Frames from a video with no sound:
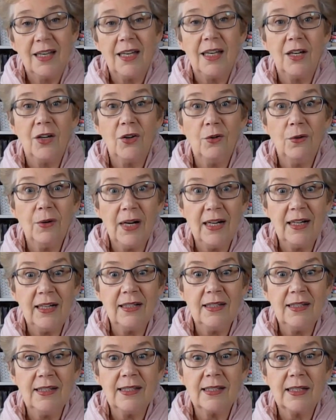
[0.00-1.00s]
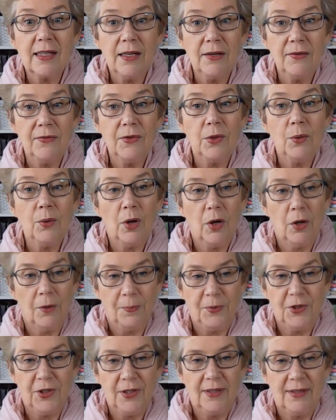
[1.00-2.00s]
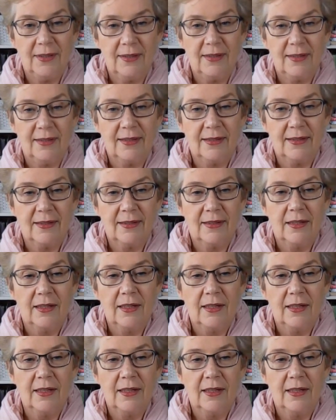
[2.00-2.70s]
Ingredients give you options.